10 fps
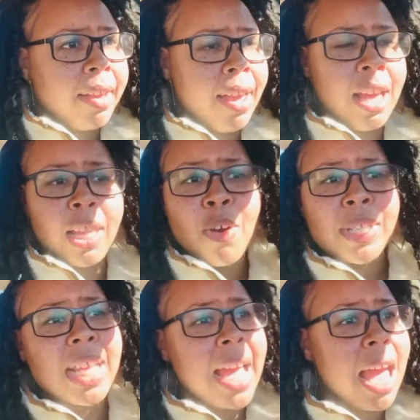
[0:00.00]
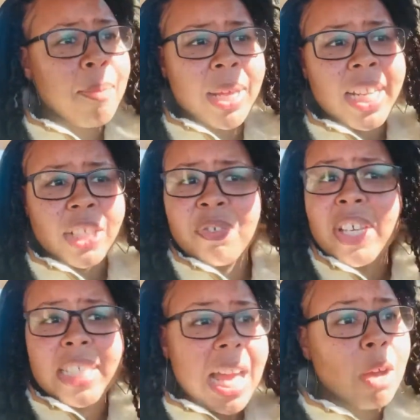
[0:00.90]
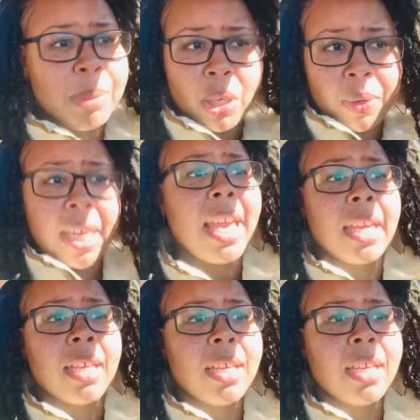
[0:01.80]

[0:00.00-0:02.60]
As long as I have my next fix, I'll be okay.